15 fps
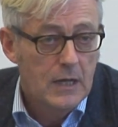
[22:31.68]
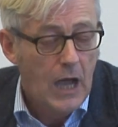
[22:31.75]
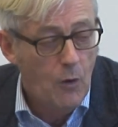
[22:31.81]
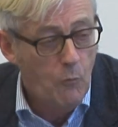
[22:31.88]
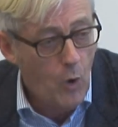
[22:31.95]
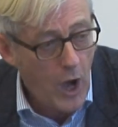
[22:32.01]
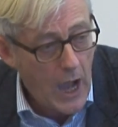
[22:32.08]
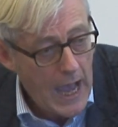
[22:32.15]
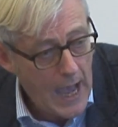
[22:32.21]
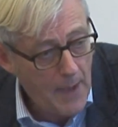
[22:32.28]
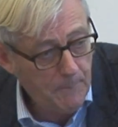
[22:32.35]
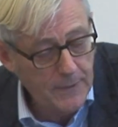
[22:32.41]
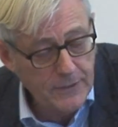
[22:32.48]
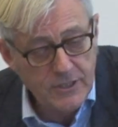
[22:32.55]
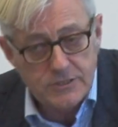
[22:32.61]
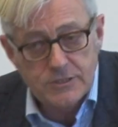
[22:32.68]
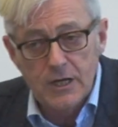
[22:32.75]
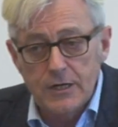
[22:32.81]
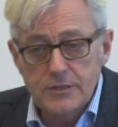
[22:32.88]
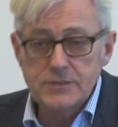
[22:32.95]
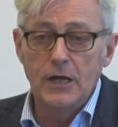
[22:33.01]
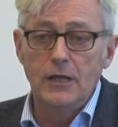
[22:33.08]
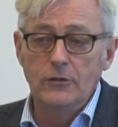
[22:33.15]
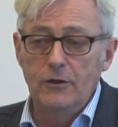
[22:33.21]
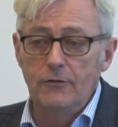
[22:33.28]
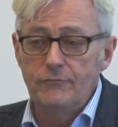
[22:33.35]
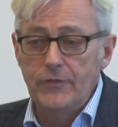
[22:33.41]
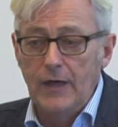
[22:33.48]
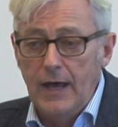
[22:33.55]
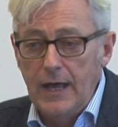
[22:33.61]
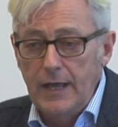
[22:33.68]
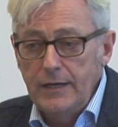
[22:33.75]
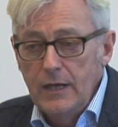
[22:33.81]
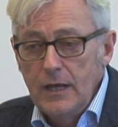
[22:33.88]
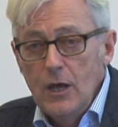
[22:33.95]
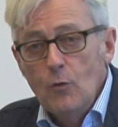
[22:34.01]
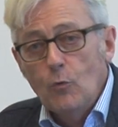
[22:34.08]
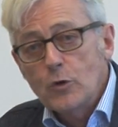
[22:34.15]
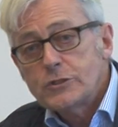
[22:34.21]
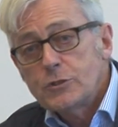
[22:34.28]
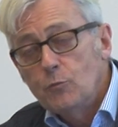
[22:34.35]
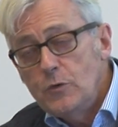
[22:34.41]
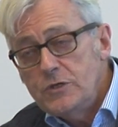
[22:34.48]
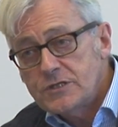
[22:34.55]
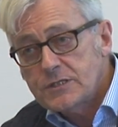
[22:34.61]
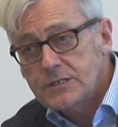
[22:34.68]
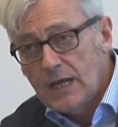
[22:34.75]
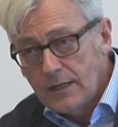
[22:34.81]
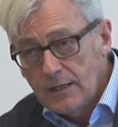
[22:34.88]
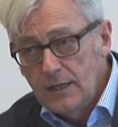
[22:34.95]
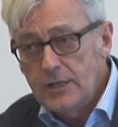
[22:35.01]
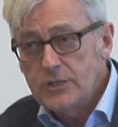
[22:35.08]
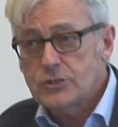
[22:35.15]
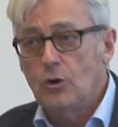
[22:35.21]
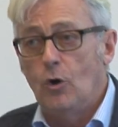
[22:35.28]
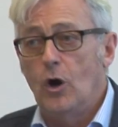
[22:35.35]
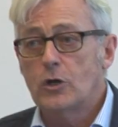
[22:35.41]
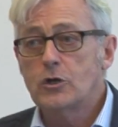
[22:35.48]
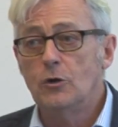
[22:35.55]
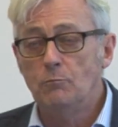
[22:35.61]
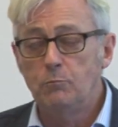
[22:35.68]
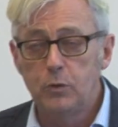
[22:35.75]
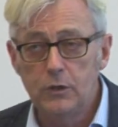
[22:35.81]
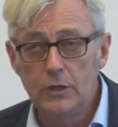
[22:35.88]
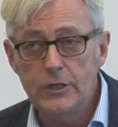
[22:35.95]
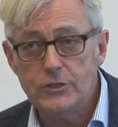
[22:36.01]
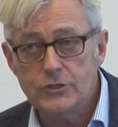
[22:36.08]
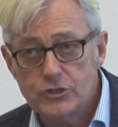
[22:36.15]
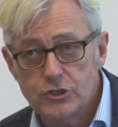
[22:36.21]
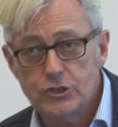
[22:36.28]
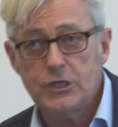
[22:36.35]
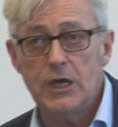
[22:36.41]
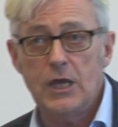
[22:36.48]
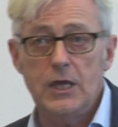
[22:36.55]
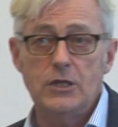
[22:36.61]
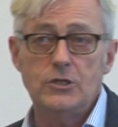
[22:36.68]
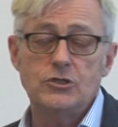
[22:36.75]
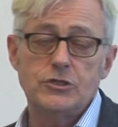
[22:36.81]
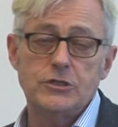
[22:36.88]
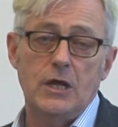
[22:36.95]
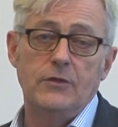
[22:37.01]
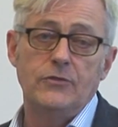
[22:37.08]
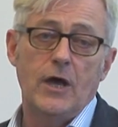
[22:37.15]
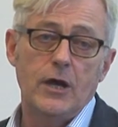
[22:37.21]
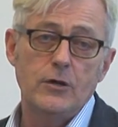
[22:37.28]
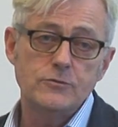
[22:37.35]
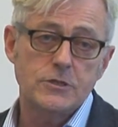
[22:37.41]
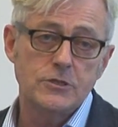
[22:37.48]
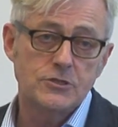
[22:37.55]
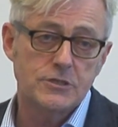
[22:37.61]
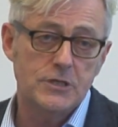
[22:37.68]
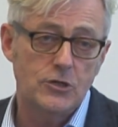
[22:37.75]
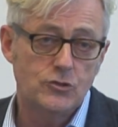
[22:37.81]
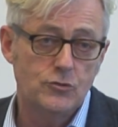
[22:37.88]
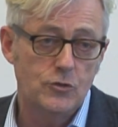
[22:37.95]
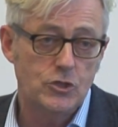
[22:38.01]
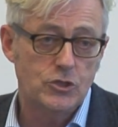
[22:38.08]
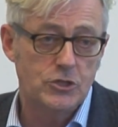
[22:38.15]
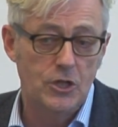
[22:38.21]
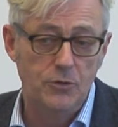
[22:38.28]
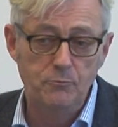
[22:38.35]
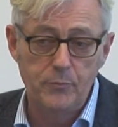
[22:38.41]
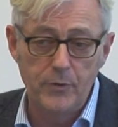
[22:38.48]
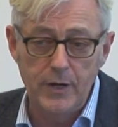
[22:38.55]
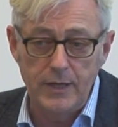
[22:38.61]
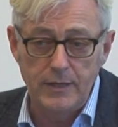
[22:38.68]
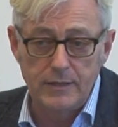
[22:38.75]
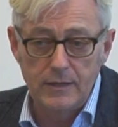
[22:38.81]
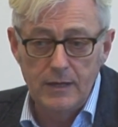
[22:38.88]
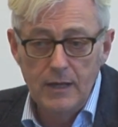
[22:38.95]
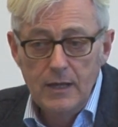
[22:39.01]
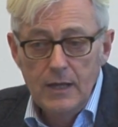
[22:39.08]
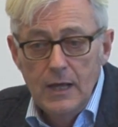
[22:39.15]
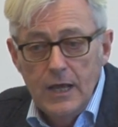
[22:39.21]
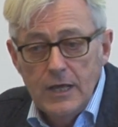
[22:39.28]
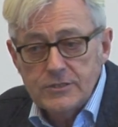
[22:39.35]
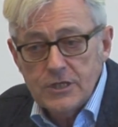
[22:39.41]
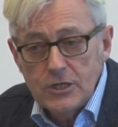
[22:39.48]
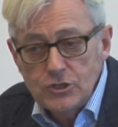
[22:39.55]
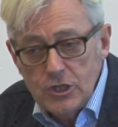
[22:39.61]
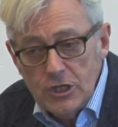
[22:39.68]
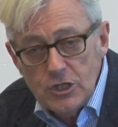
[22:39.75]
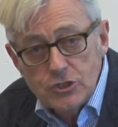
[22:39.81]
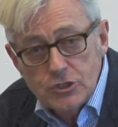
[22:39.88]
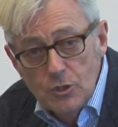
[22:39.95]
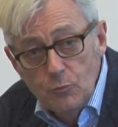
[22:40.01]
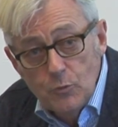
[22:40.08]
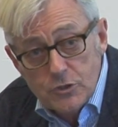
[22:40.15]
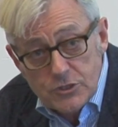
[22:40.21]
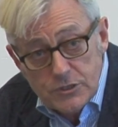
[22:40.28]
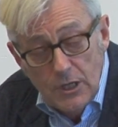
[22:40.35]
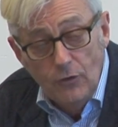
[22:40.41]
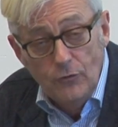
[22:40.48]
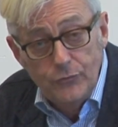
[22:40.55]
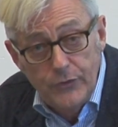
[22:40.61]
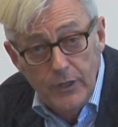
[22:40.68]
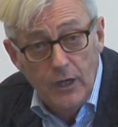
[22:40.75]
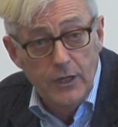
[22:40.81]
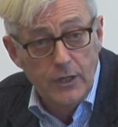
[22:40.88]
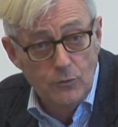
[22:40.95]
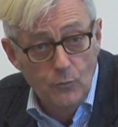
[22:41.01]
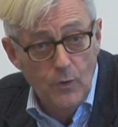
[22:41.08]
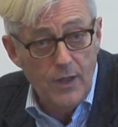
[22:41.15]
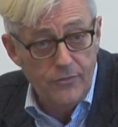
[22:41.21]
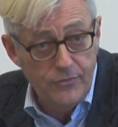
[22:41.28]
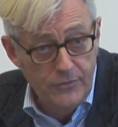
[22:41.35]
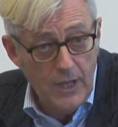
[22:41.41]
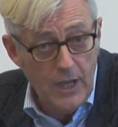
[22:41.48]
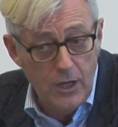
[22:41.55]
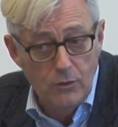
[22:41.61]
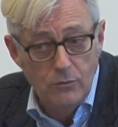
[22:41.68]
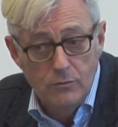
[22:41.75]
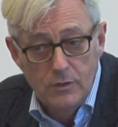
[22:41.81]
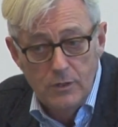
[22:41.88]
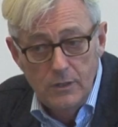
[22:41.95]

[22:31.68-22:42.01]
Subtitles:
And what happened as a result of that was that we suddenly saw a complete change in the housing situation in Britain. It's a change that we're still dealing with now.